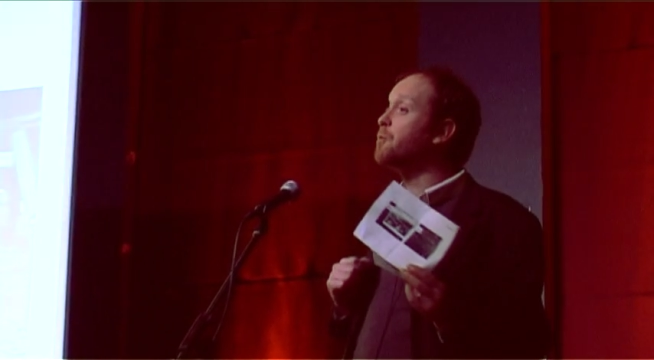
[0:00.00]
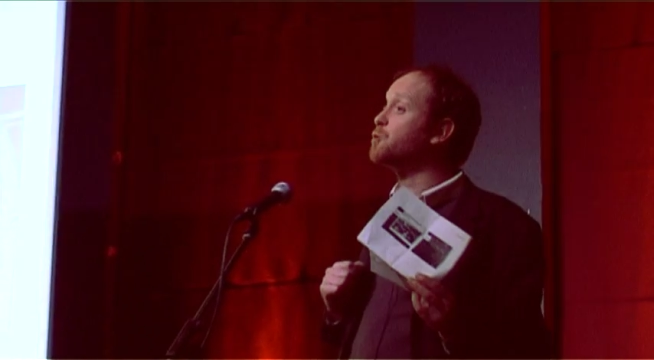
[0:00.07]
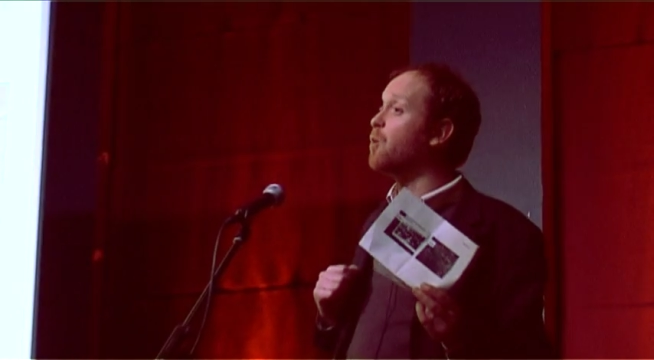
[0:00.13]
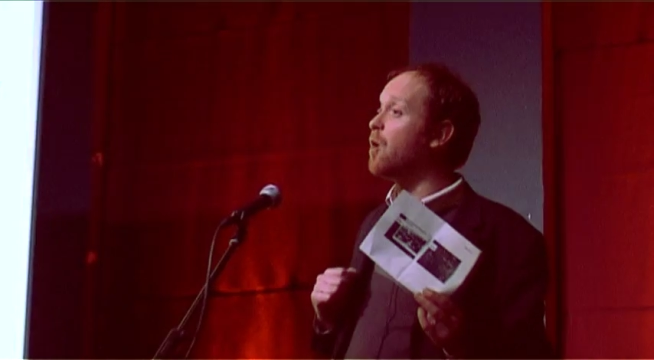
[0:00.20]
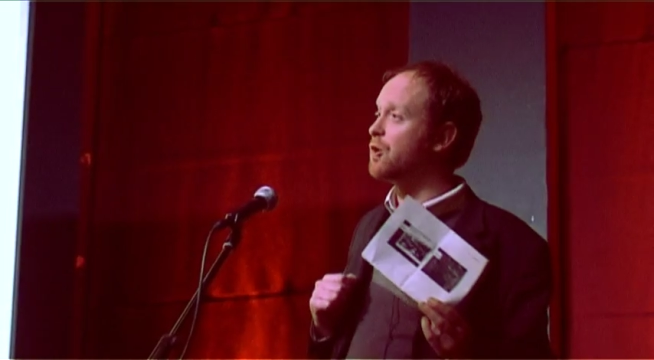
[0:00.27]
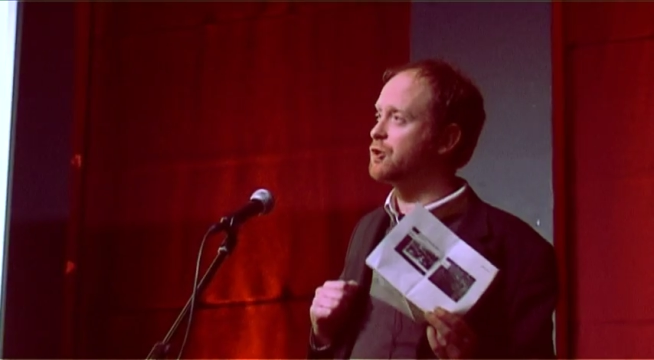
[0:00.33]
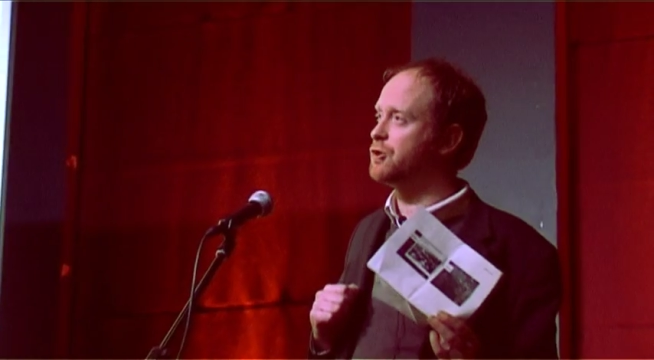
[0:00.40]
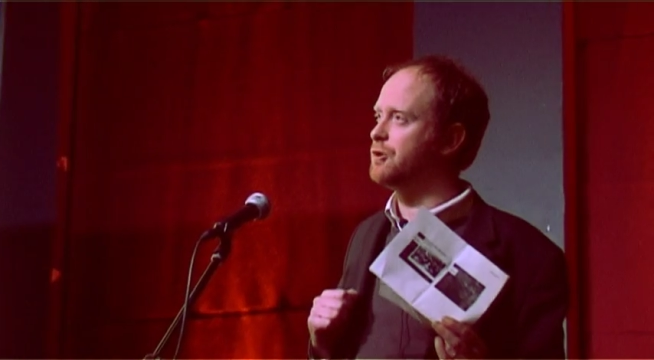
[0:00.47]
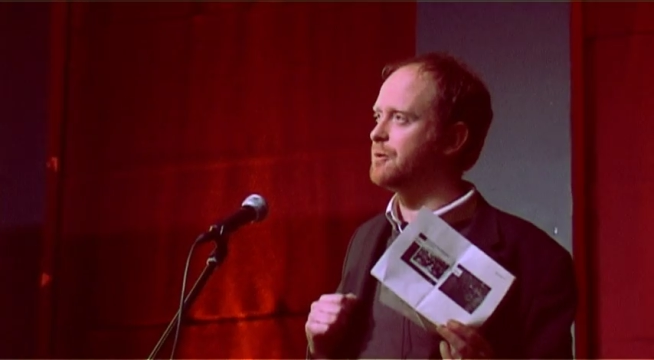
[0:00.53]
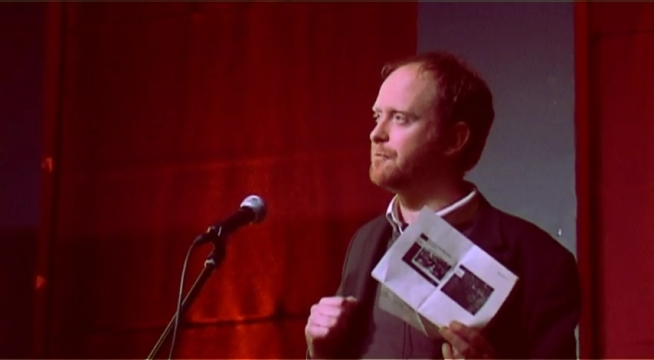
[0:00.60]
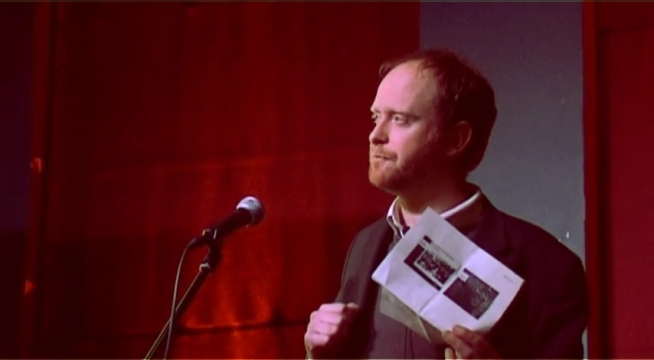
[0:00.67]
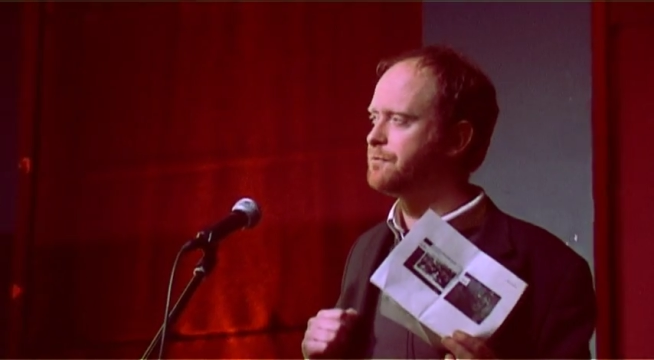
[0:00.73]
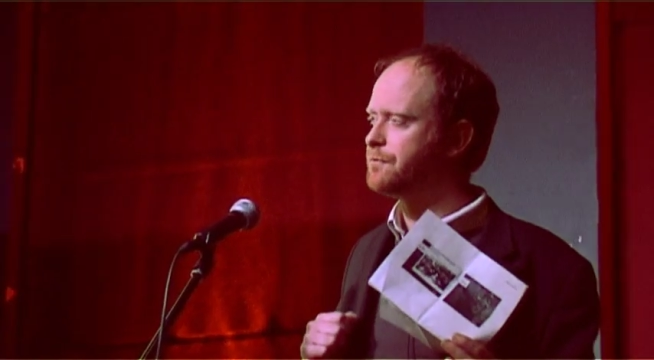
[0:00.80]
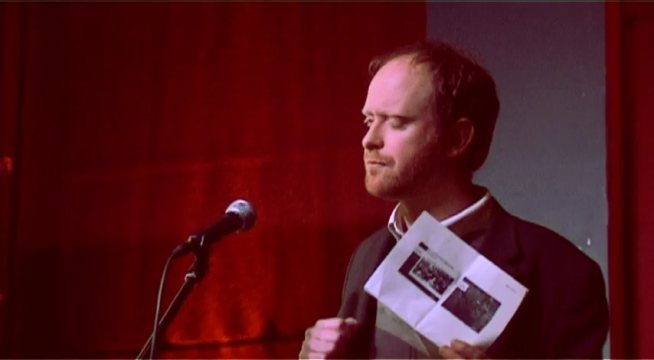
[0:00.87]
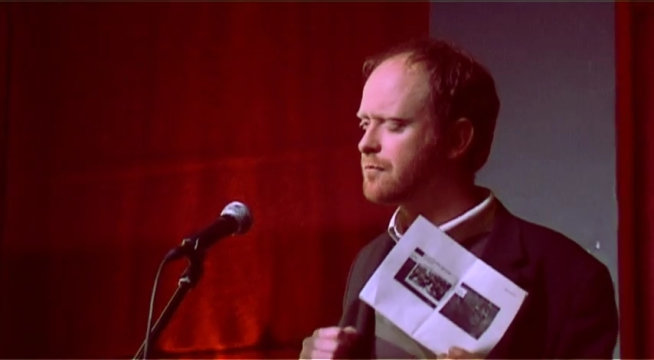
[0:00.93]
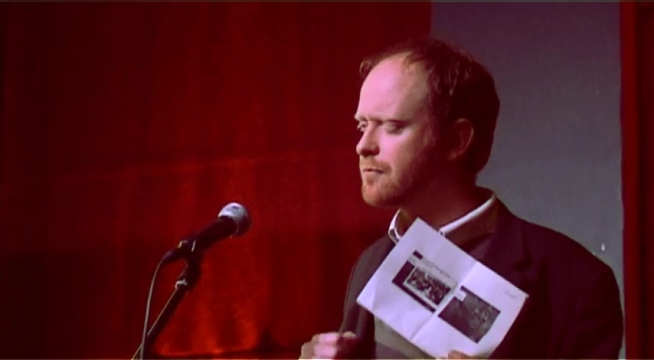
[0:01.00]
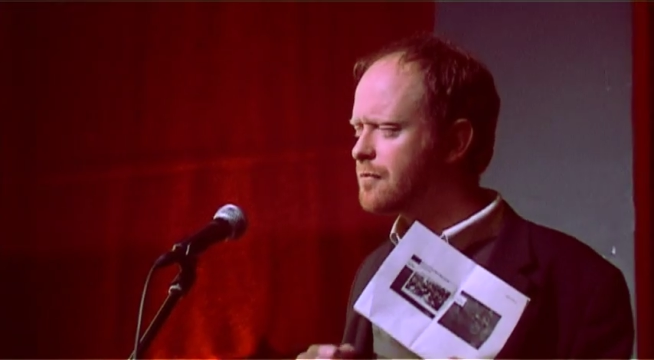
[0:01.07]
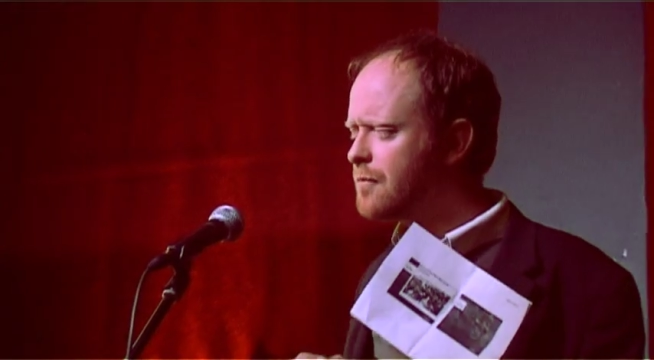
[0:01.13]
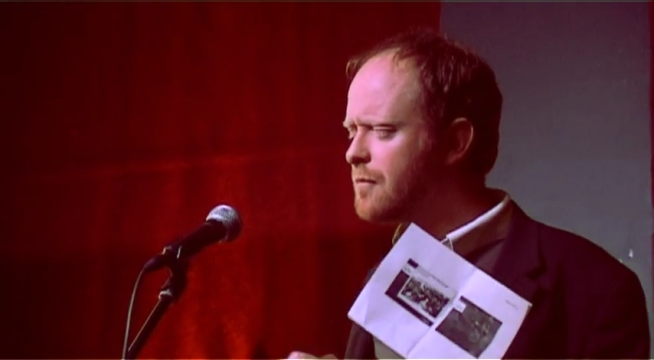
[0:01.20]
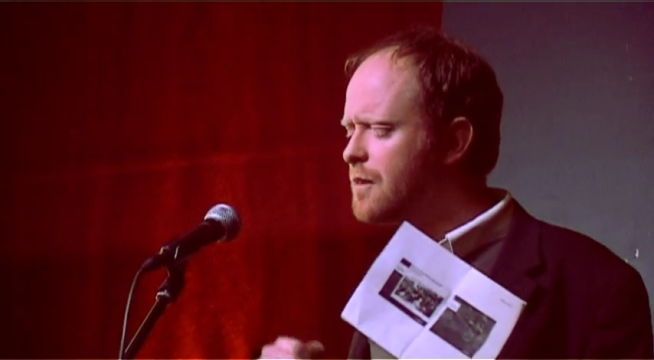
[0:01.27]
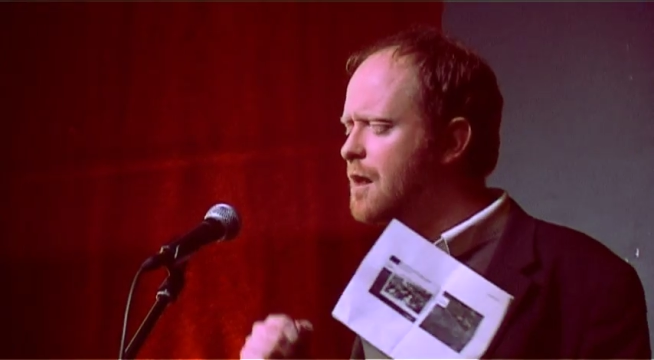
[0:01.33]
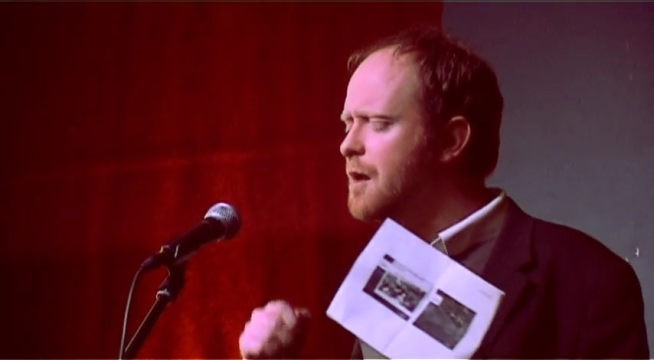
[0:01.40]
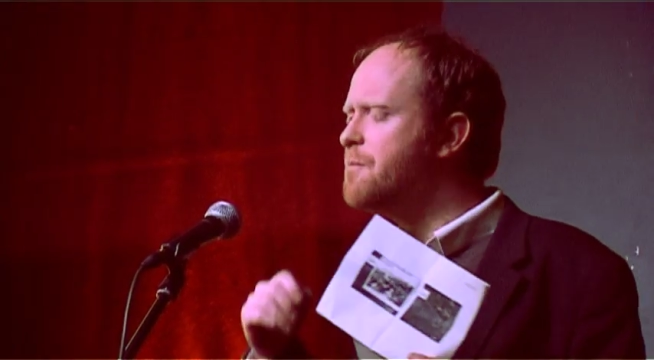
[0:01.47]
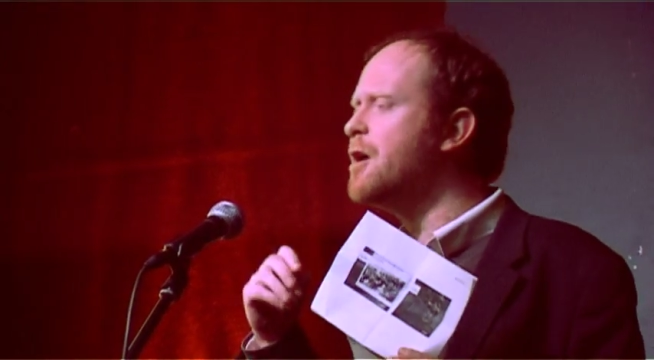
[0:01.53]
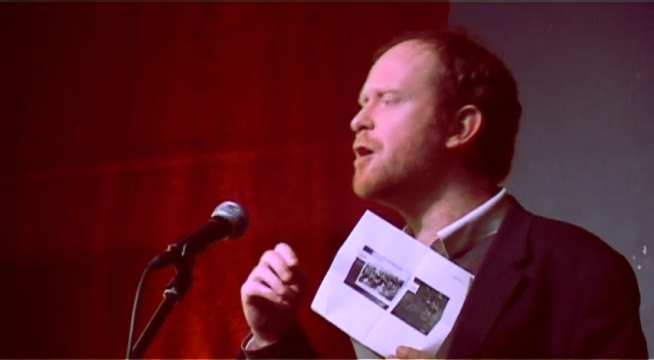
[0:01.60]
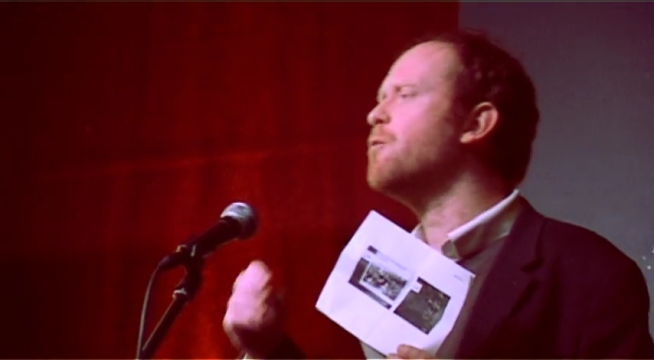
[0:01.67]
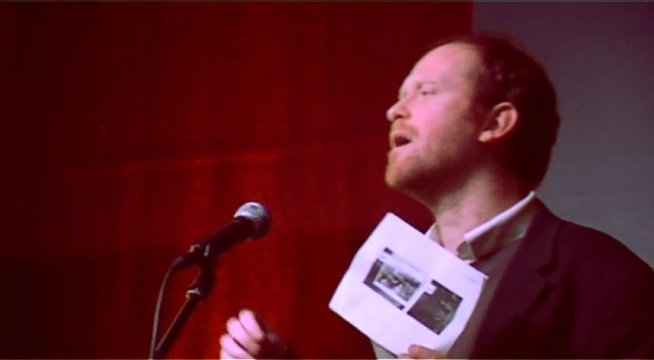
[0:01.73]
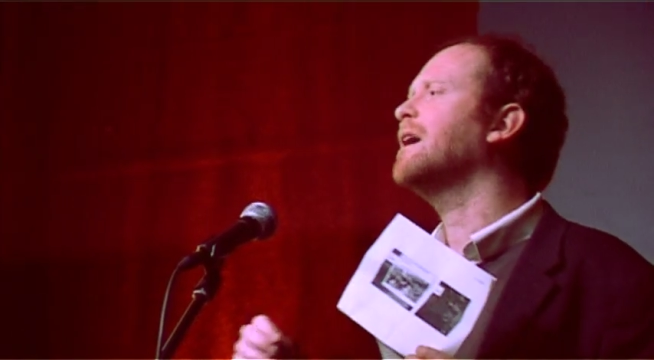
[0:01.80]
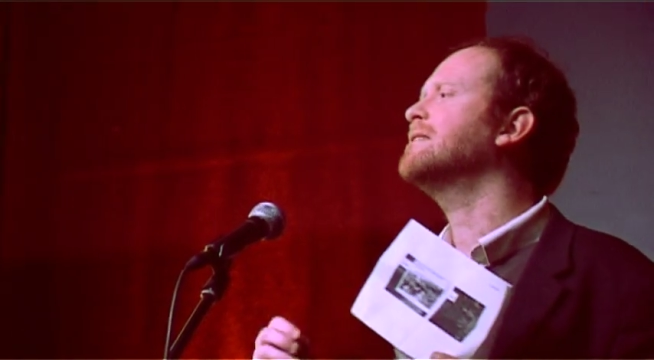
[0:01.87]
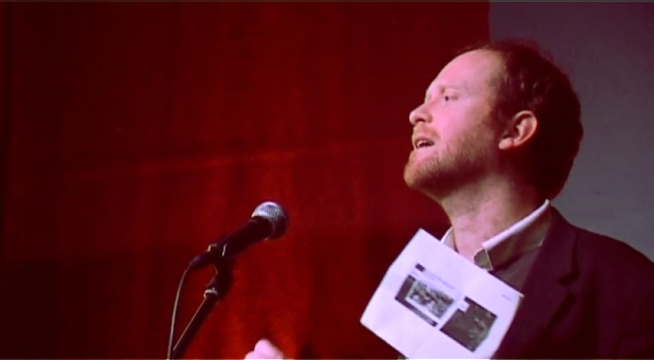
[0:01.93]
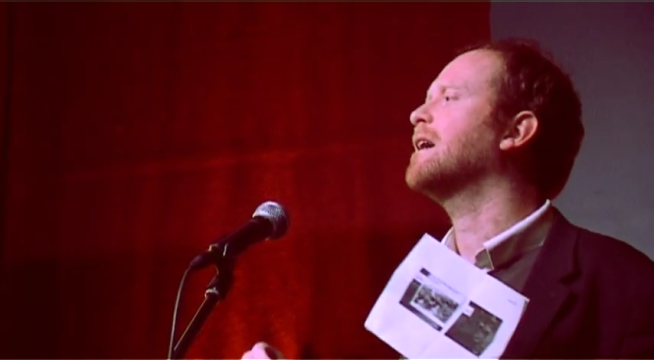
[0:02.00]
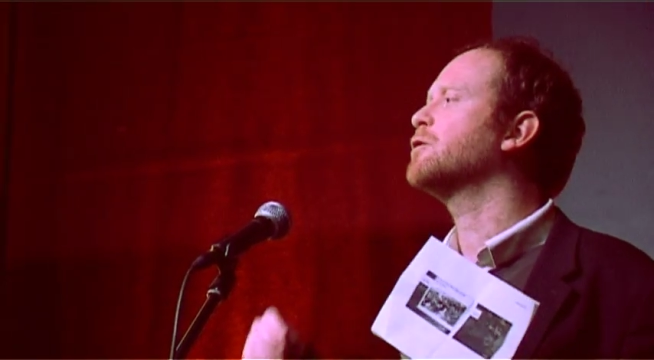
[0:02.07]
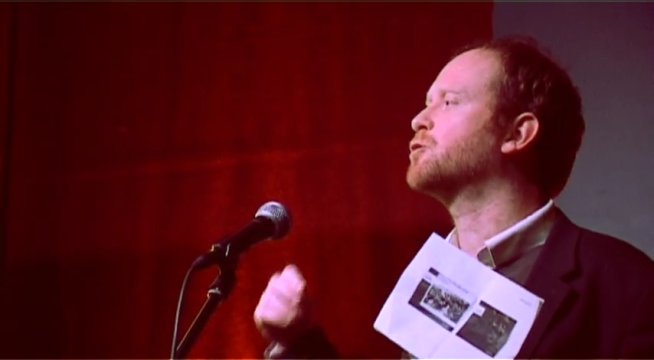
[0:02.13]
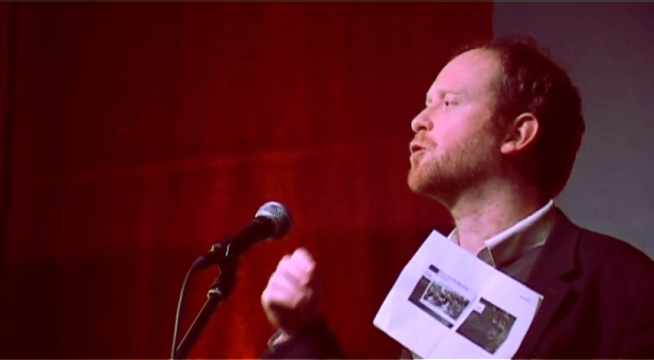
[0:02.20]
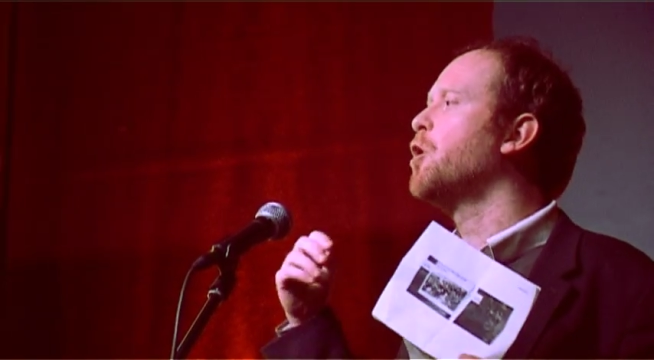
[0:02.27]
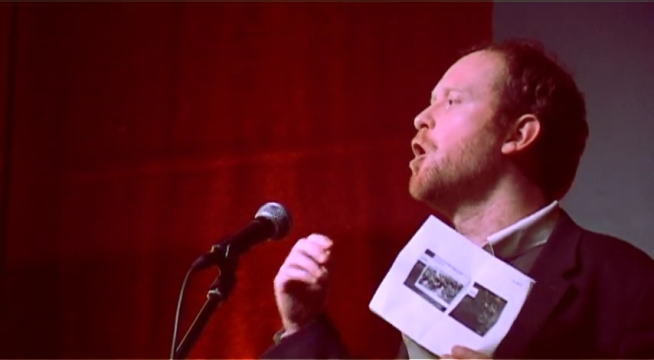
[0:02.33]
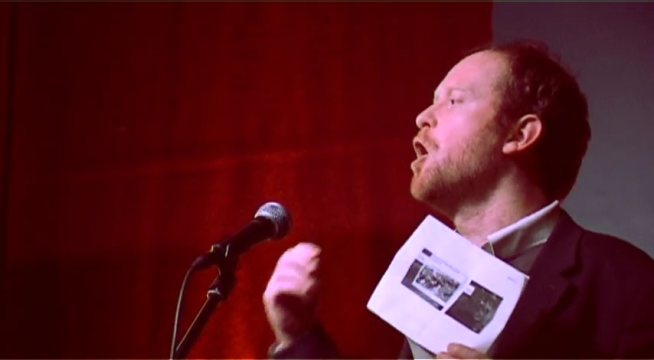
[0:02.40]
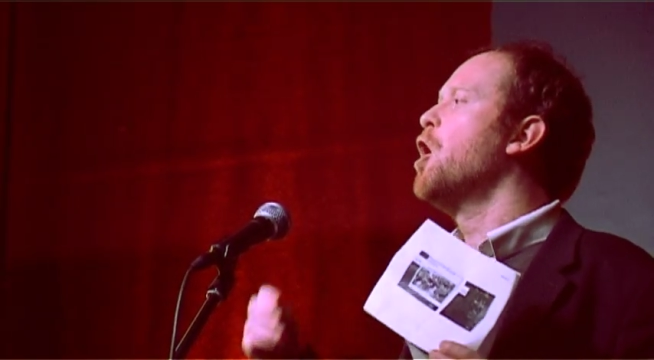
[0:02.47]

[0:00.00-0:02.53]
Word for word: us watching them. Mary Whitehouse